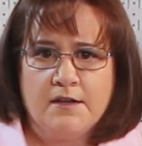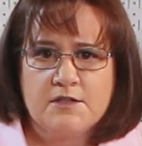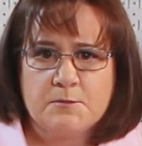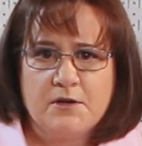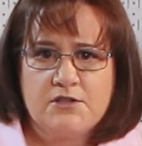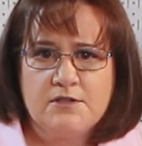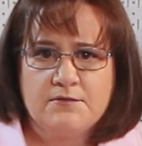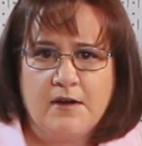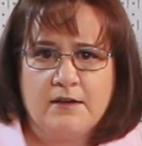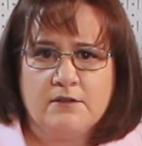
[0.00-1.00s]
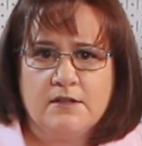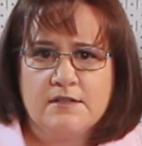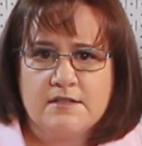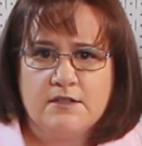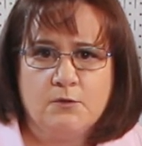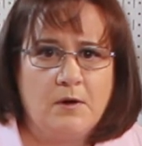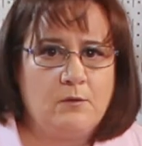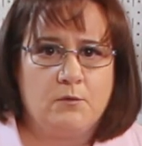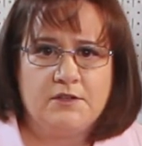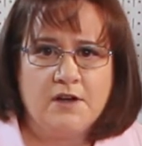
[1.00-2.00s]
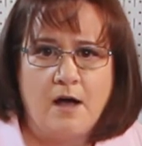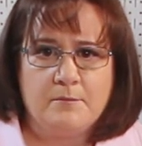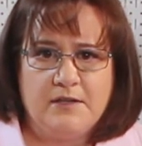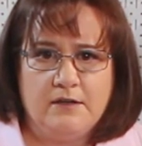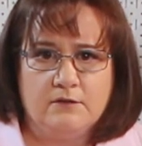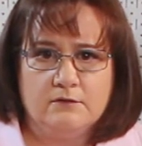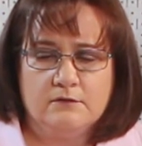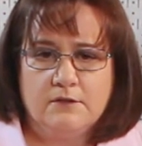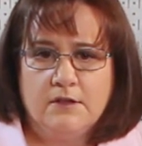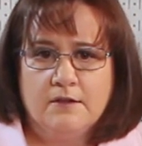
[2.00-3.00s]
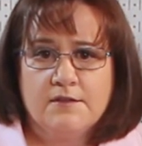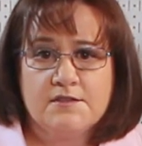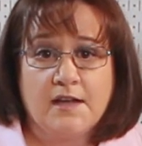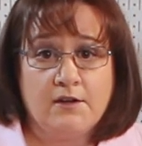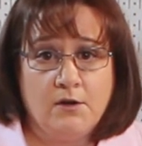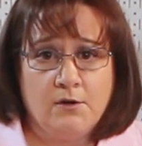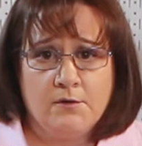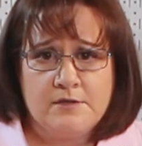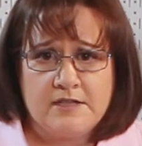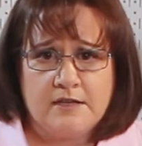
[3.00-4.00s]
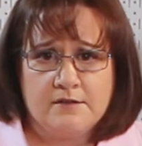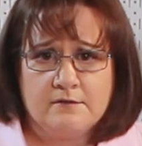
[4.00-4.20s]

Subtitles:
Expressions Vinyl, and Silhouette would not peel. The Zykoto did.